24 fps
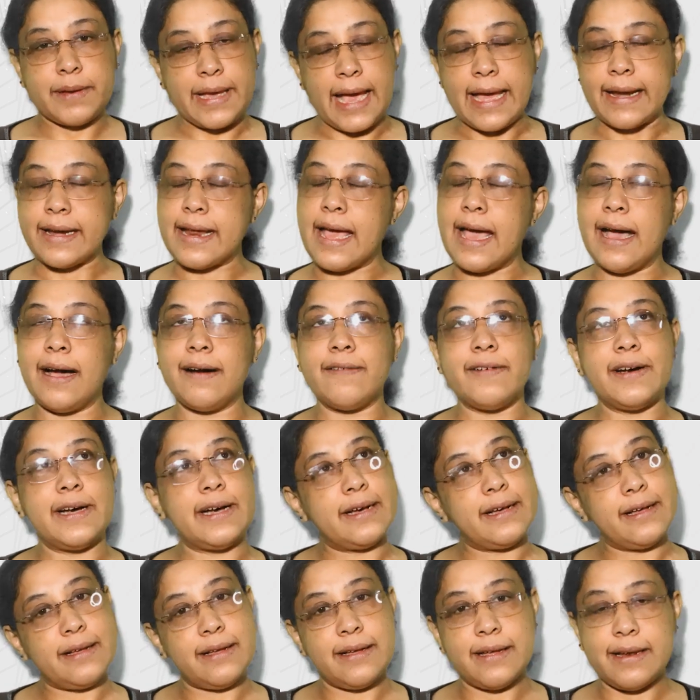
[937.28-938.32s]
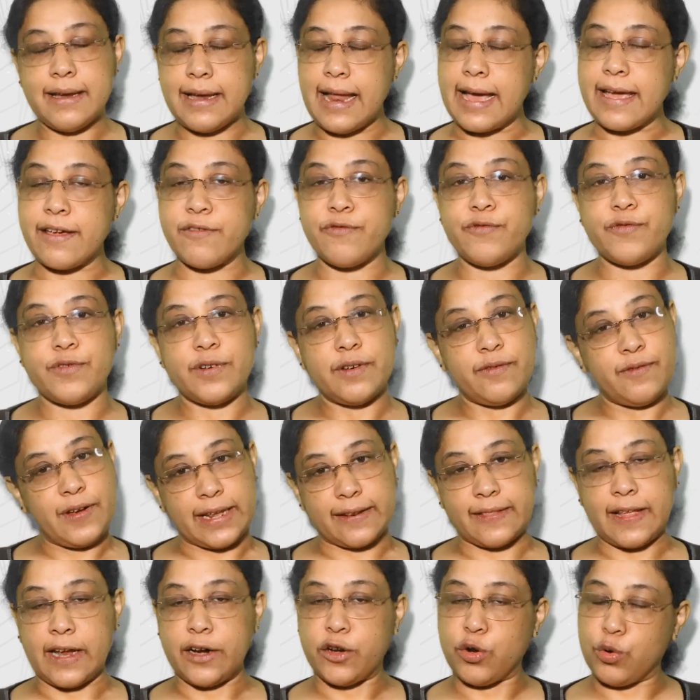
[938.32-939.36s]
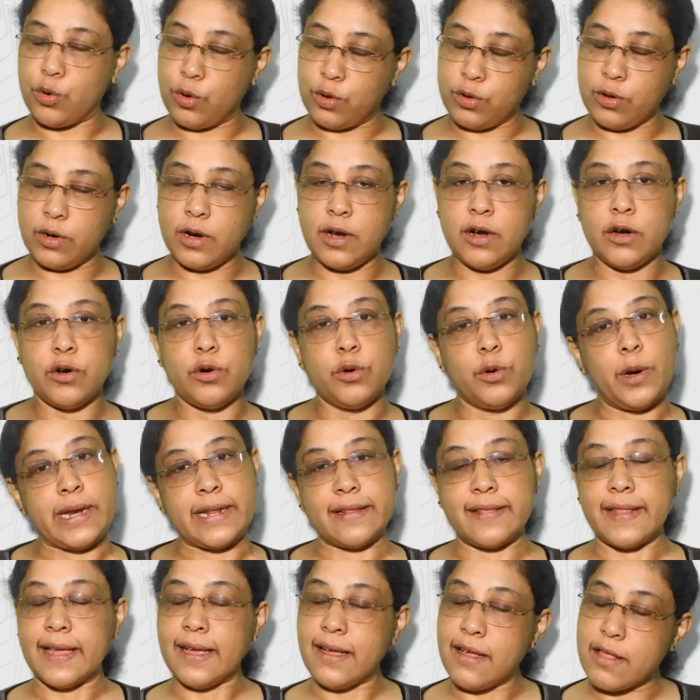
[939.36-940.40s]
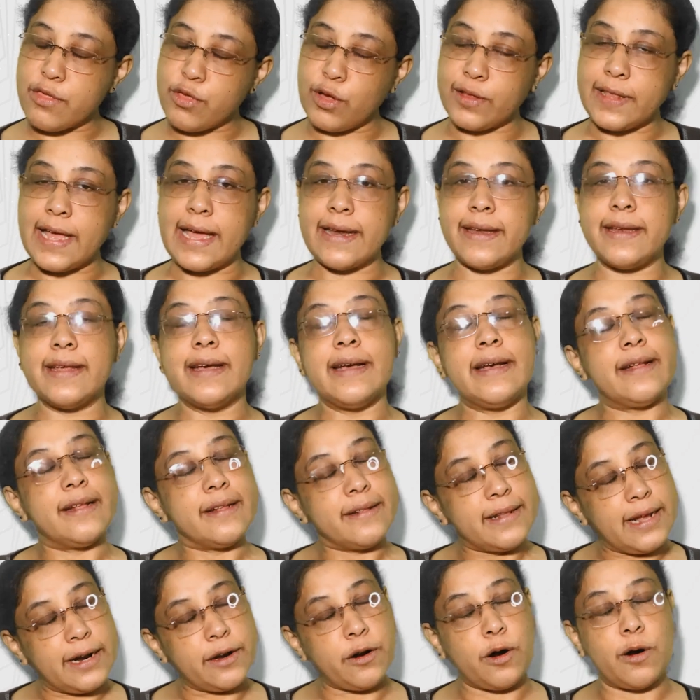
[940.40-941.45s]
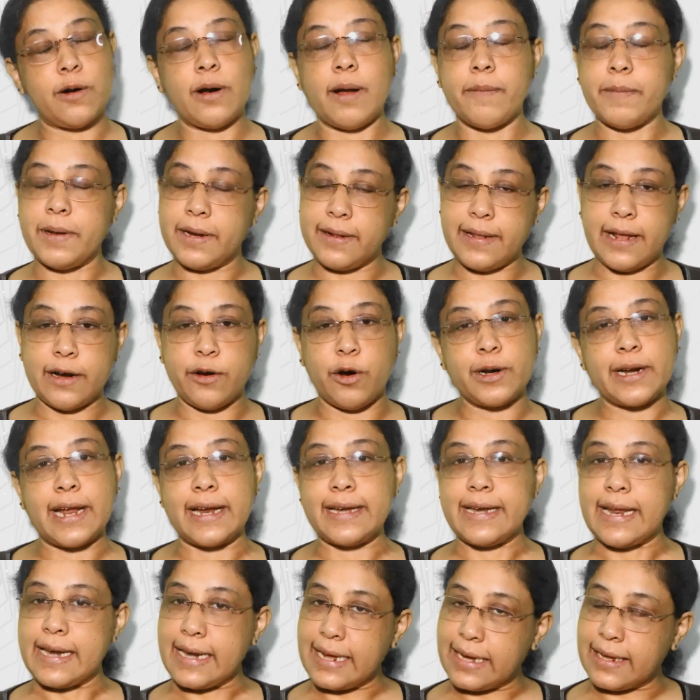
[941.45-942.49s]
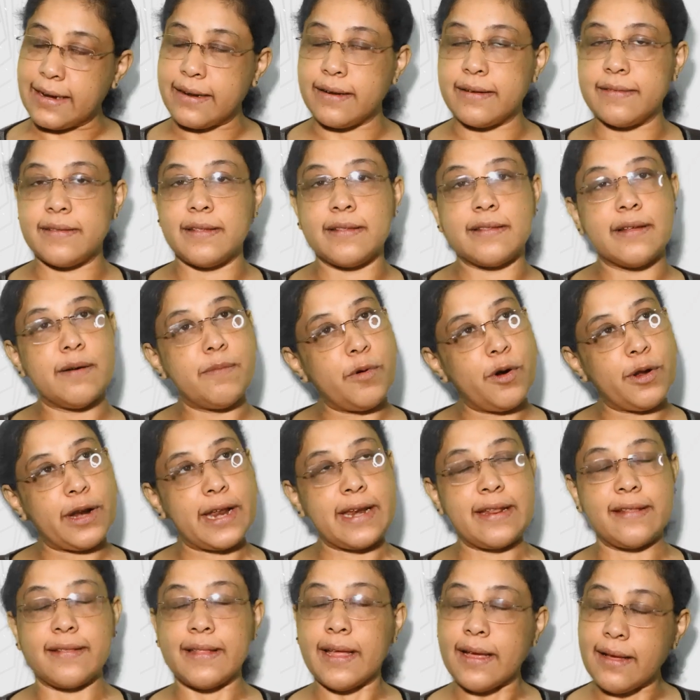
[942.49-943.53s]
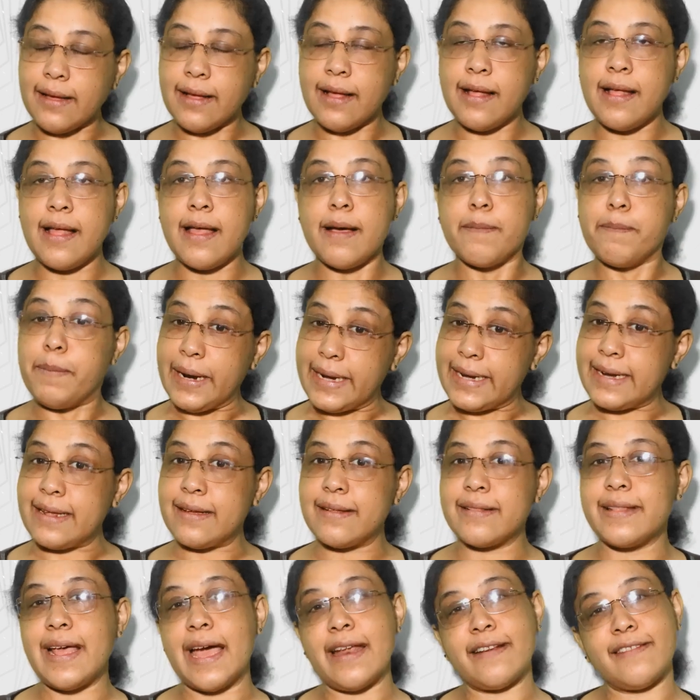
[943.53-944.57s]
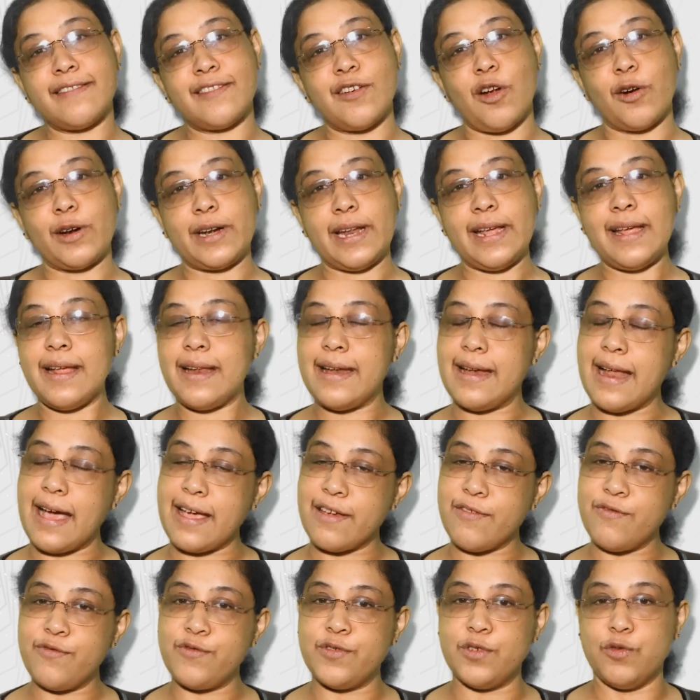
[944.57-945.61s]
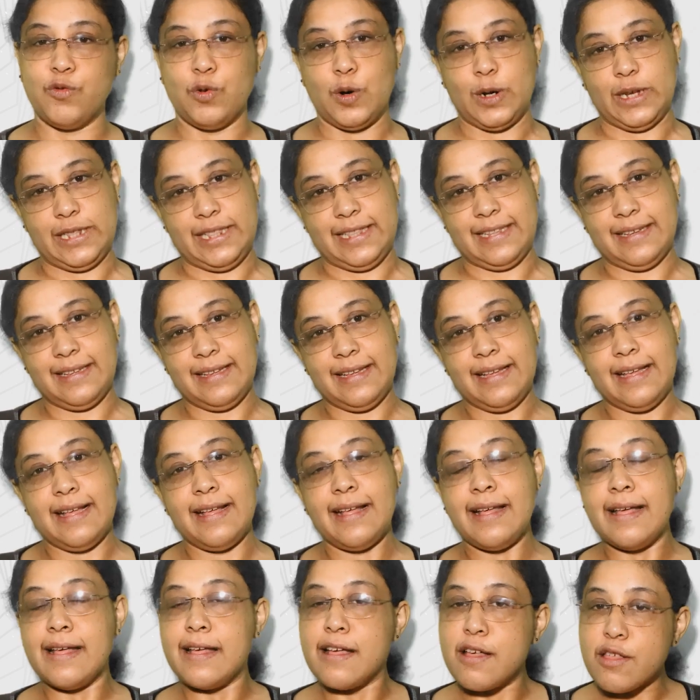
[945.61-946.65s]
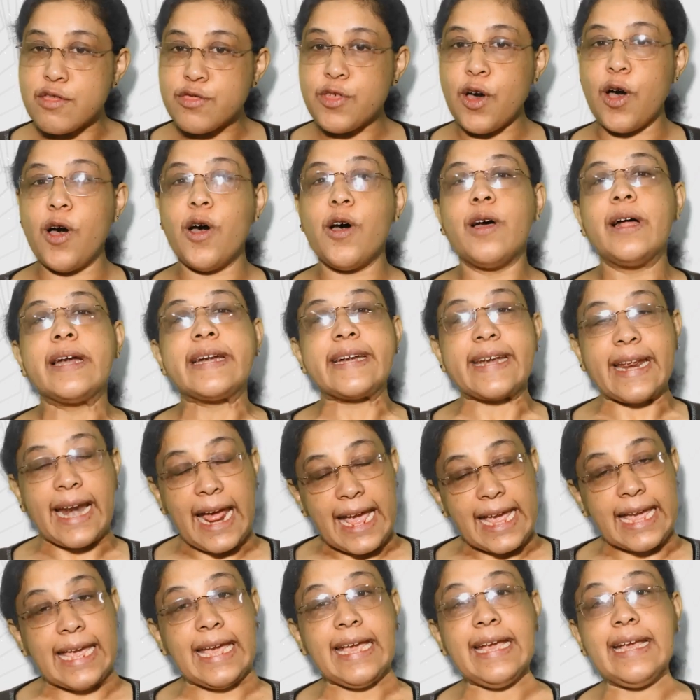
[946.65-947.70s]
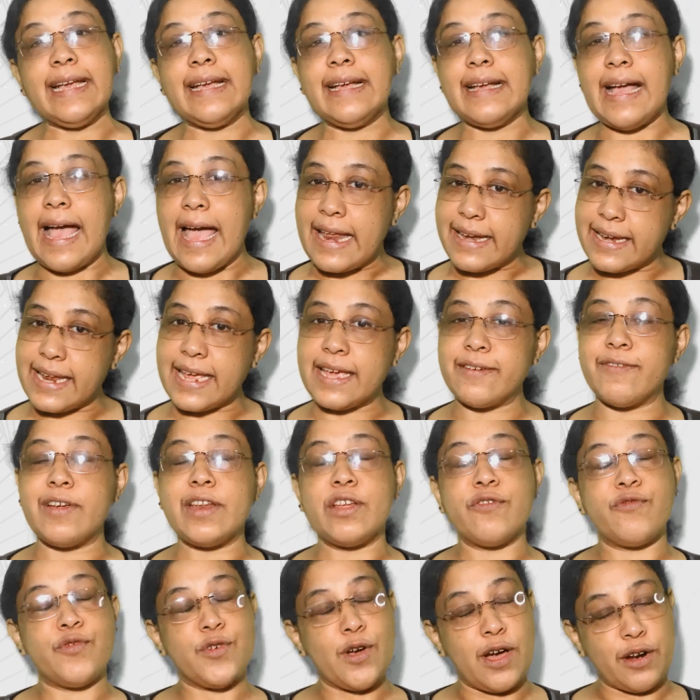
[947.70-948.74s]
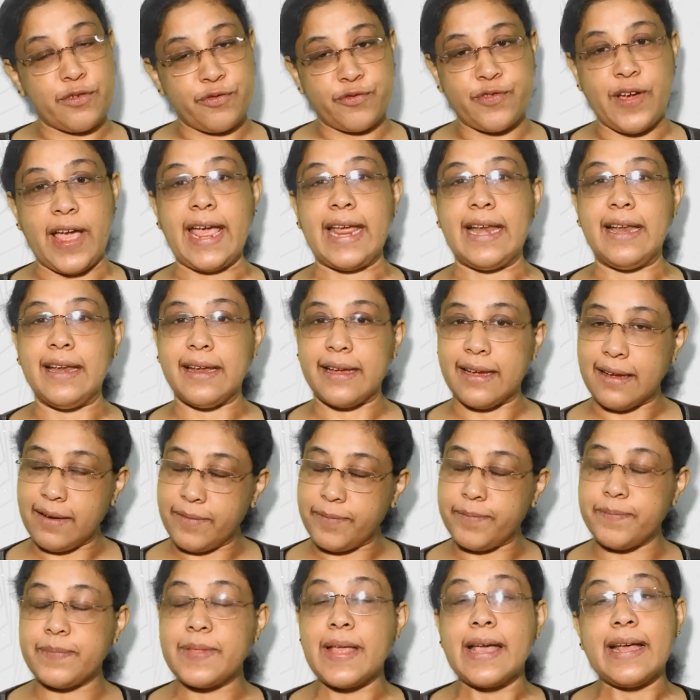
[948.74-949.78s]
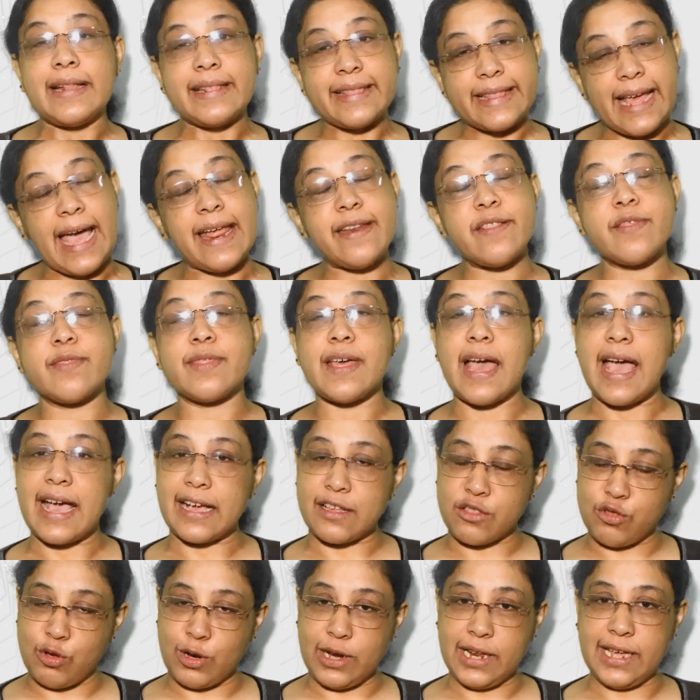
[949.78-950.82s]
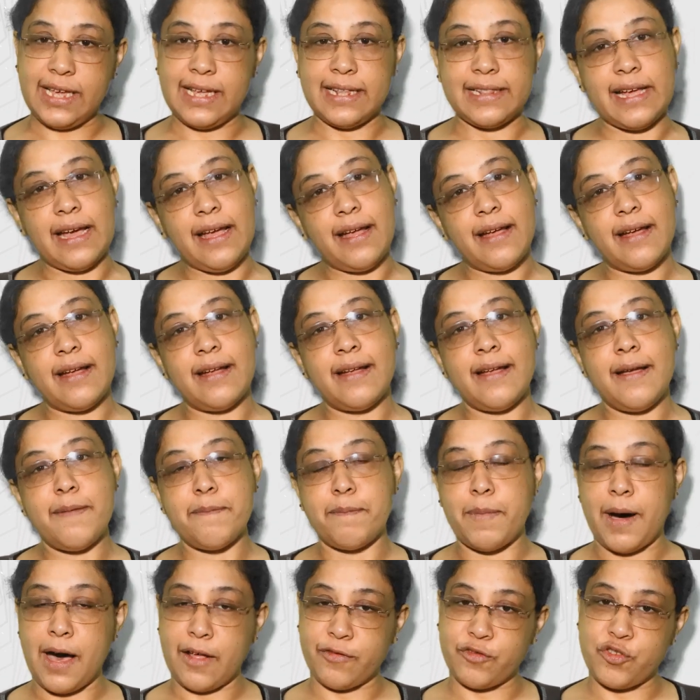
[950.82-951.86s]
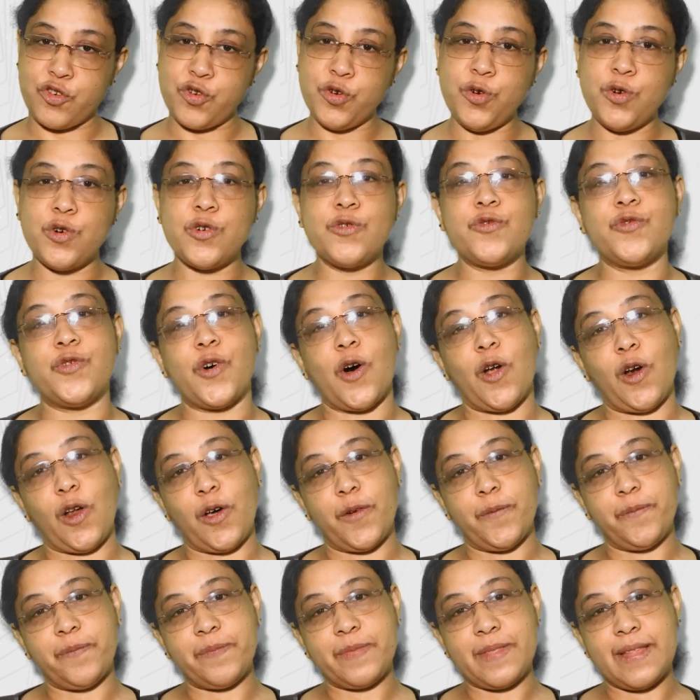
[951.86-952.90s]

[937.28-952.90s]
can have a life where they don't do anything, so that they don't get any criticism or anything, but that's not a life worth. So, trying, and even if you are failing, that's actually the path to follow.